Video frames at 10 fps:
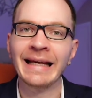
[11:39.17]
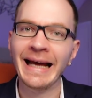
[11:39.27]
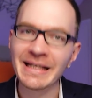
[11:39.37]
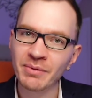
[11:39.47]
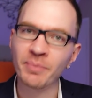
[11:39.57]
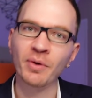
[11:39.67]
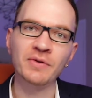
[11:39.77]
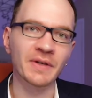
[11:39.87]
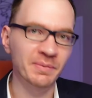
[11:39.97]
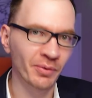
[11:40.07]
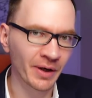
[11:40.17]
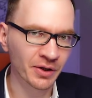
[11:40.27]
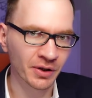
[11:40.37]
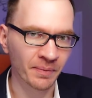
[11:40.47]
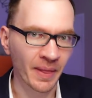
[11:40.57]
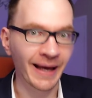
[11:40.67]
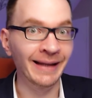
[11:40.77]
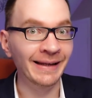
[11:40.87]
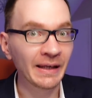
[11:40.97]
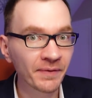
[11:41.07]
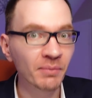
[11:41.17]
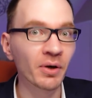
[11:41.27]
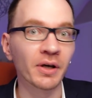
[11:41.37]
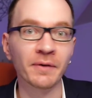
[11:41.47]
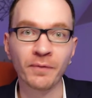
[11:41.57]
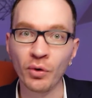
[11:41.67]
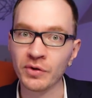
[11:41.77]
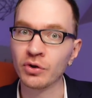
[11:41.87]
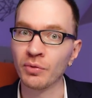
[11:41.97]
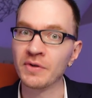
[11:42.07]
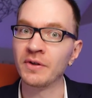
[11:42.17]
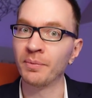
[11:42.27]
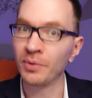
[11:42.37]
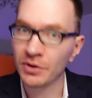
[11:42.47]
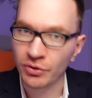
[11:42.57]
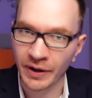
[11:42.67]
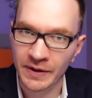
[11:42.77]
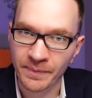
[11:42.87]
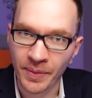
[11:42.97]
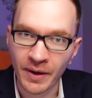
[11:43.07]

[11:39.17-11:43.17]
As we approach the expiration, and if the market falls towards the put strikes,